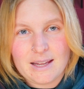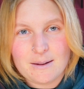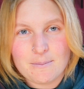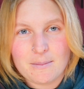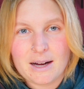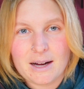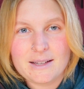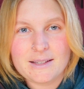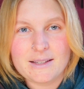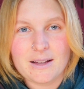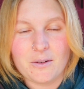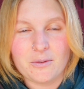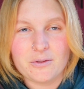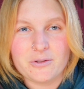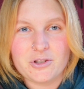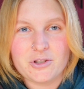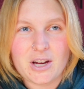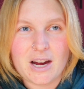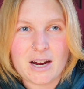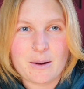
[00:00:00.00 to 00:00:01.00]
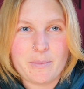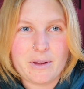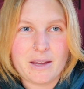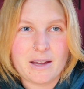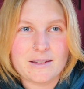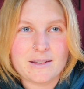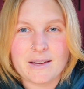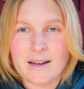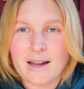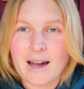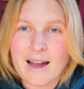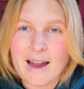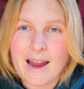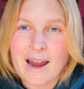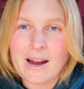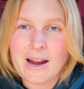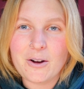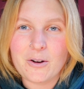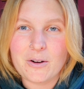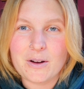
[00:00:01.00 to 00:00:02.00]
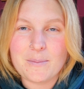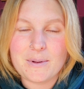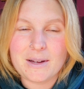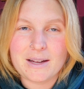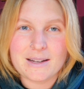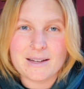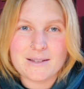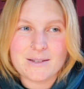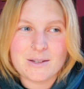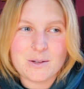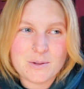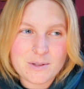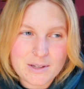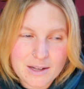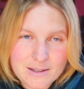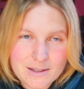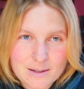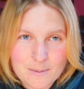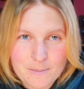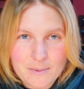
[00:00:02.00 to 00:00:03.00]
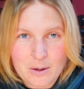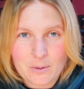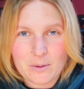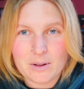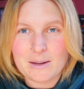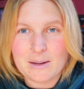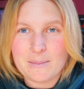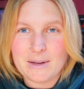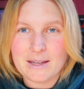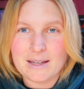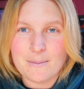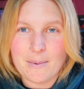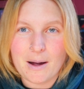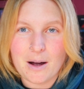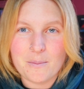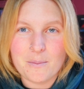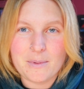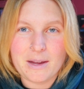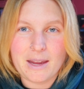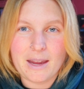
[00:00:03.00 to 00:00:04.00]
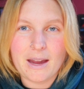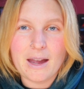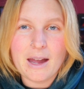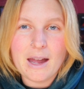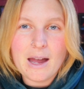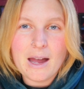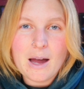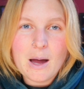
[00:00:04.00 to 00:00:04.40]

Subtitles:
keep myself in check because I got angry because you said something really mean about me,